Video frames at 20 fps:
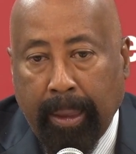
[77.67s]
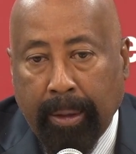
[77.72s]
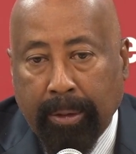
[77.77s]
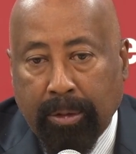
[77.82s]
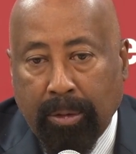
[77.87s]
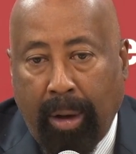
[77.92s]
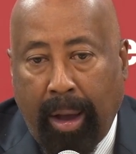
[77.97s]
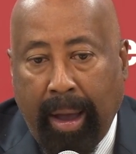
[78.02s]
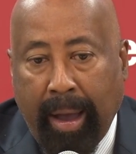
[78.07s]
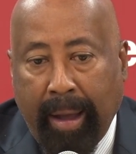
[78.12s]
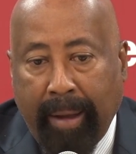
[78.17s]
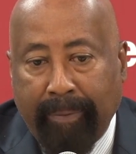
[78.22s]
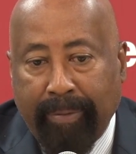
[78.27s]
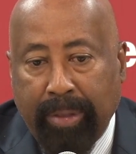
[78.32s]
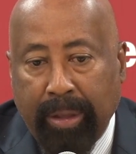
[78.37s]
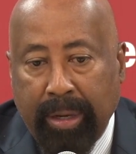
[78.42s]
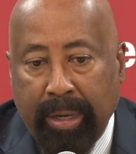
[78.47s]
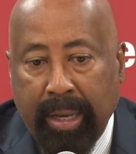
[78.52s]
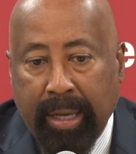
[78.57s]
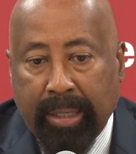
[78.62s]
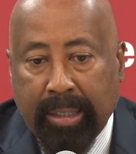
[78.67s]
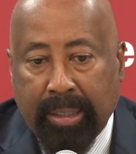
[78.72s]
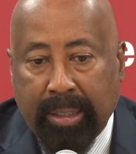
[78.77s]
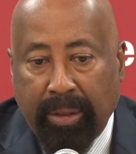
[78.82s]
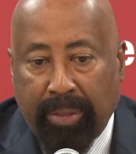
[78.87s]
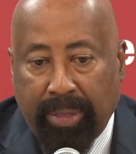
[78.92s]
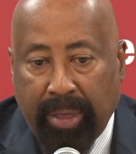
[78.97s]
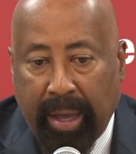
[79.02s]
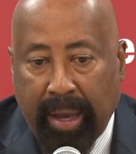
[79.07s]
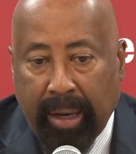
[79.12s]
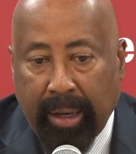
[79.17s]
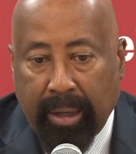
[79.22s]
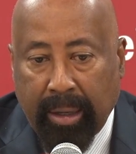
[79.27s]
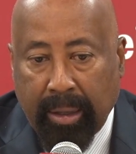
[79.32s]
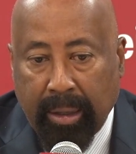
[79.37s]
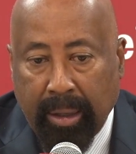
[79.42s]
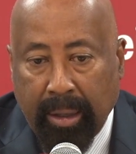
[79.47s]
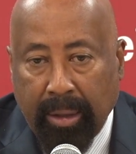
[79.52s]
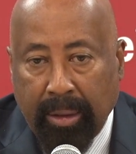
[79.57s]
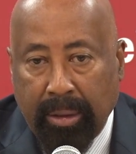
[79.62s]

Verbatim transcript: so I have the Knicks to thank